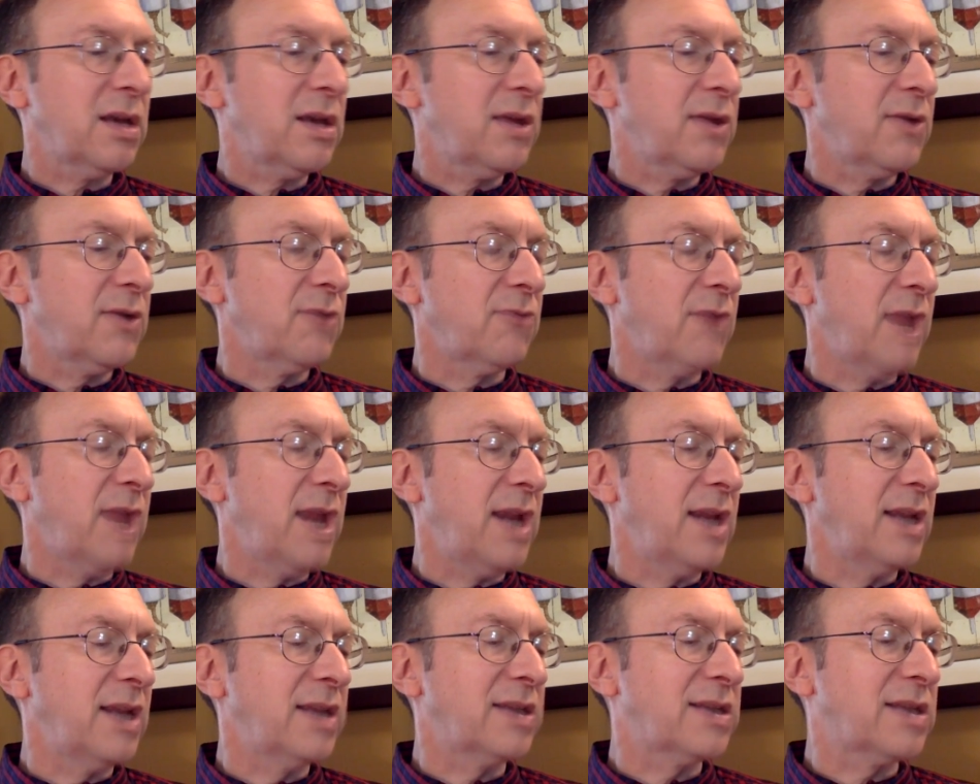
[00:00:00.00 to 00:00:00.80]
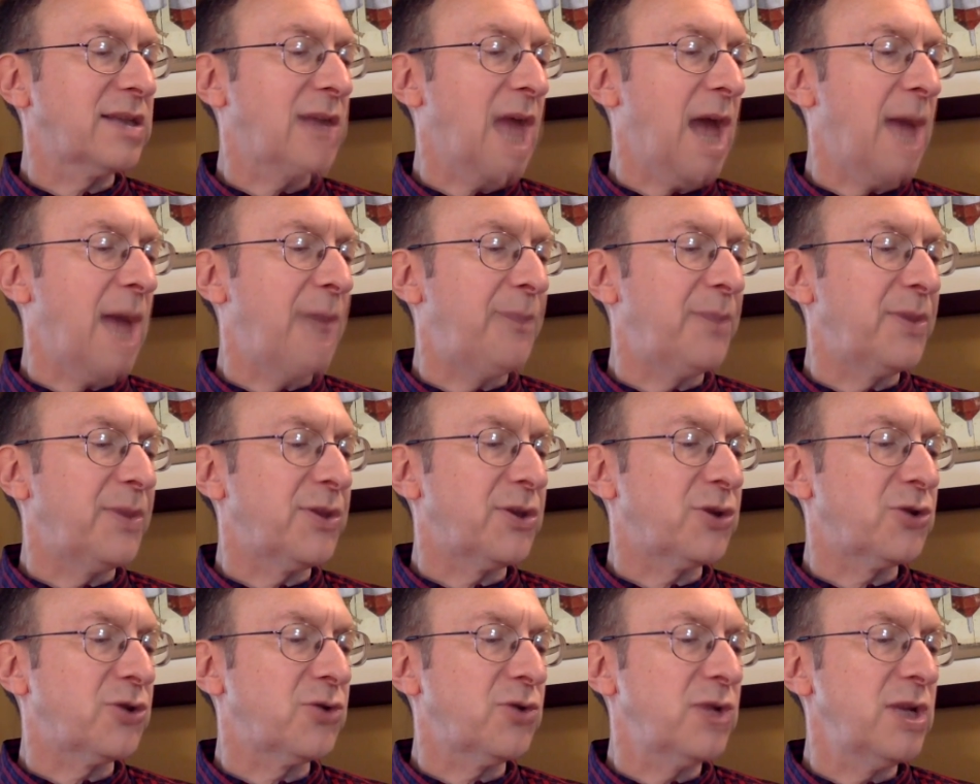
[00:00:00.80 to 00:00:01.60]
The rain had stopped, but the
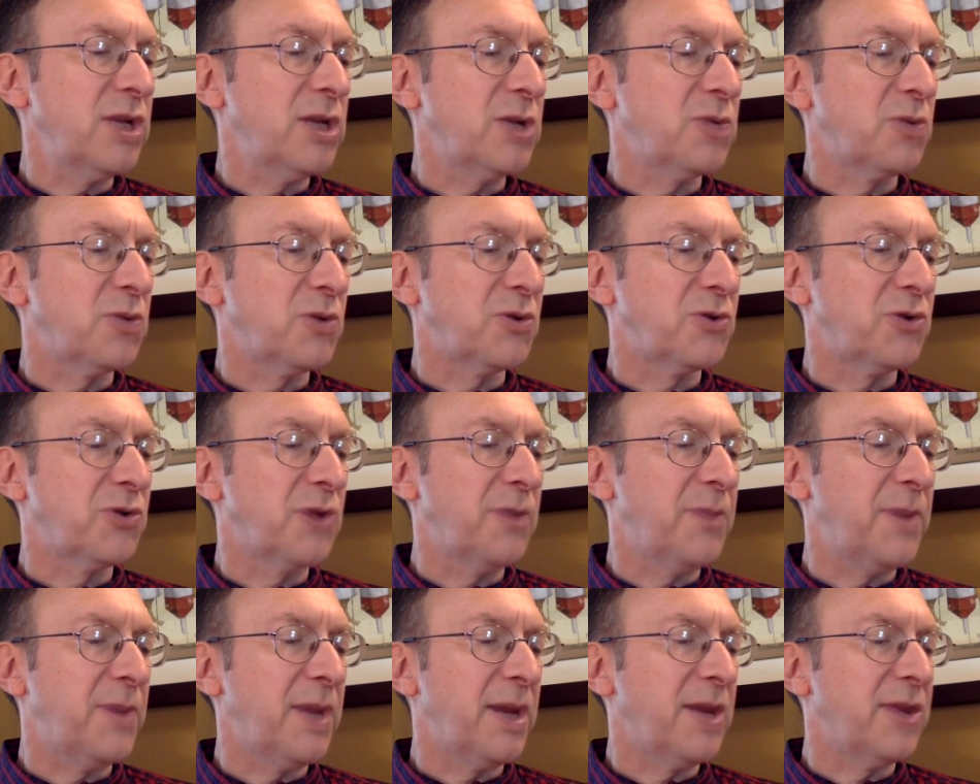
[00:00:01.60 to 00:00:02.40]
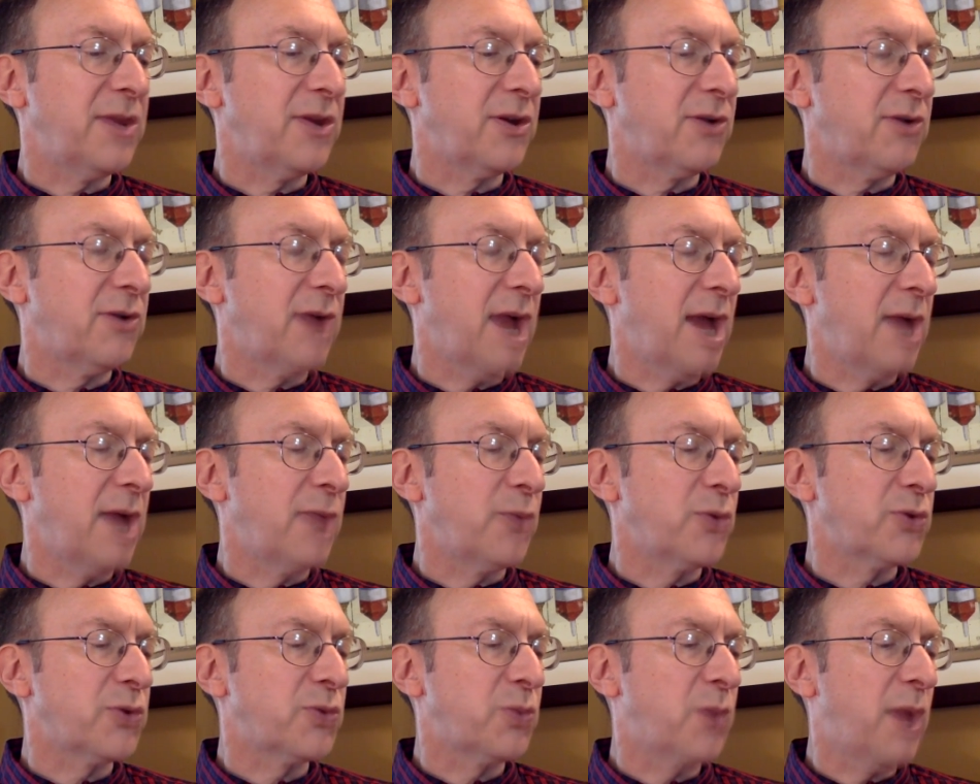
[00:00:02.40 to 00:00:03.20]
trees were dripping and the ground
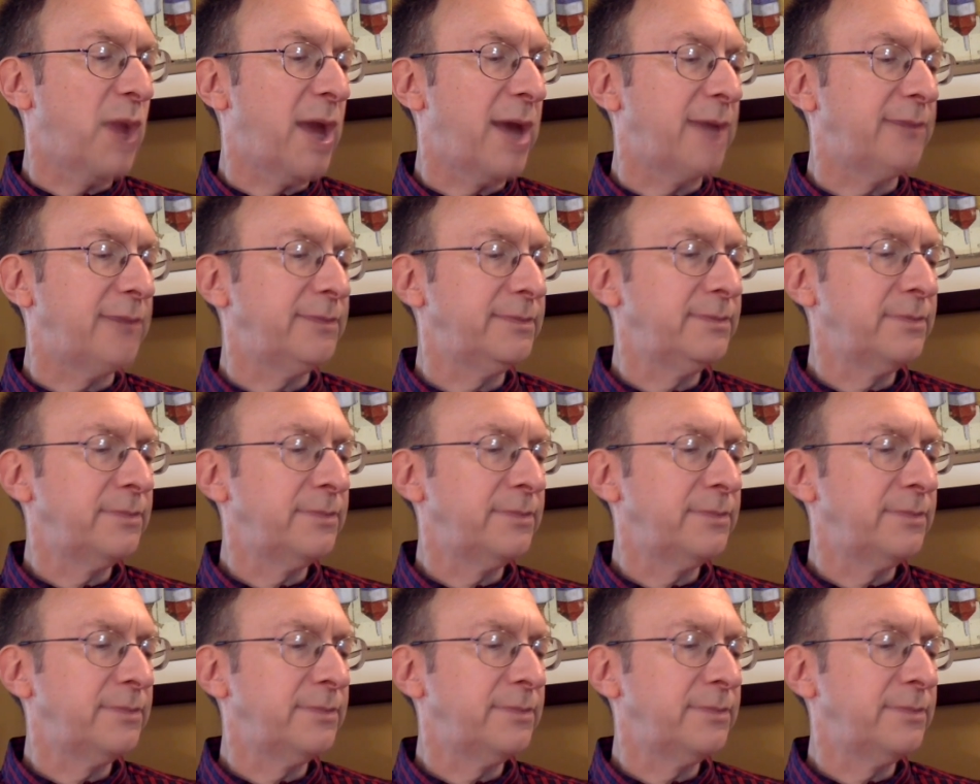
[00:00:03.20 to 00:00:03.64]
was wet.